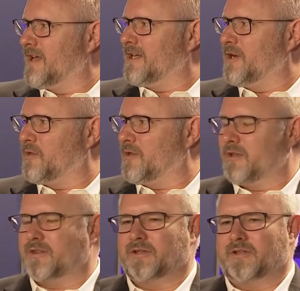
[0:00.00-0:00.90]

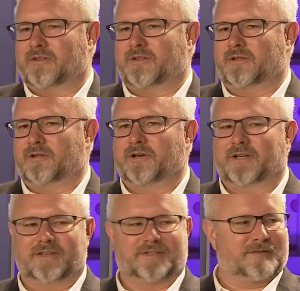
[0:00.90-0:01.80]
the
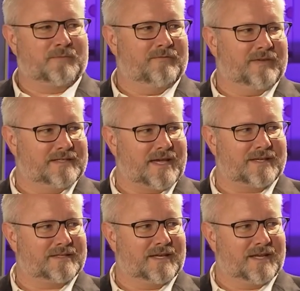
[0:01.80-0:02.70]
learnings has been fantastic,